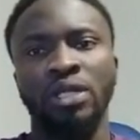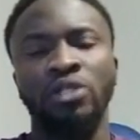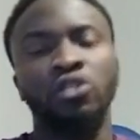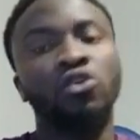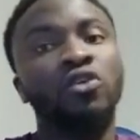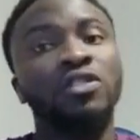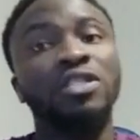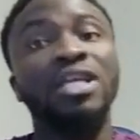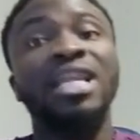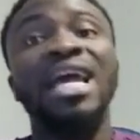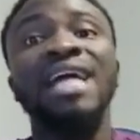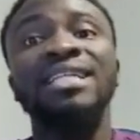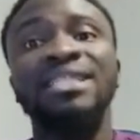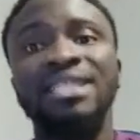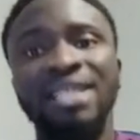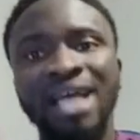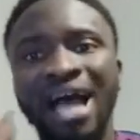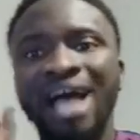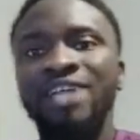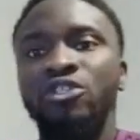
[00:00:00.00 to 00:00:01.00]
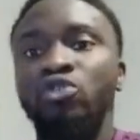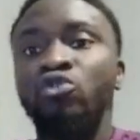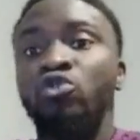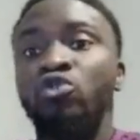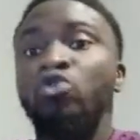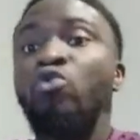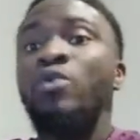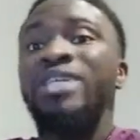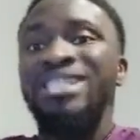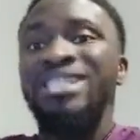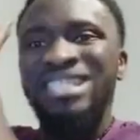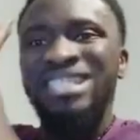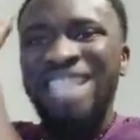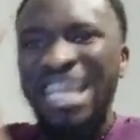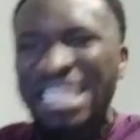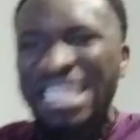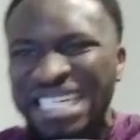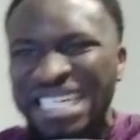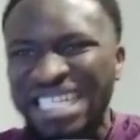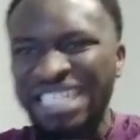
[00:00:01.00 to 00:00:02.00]
So salat has to do with
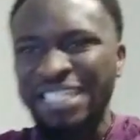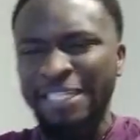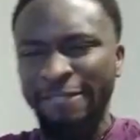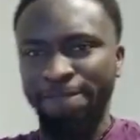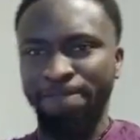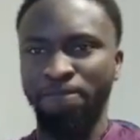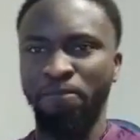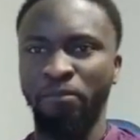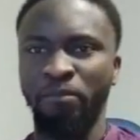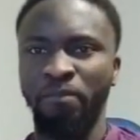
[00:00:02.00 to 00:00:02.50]
standing.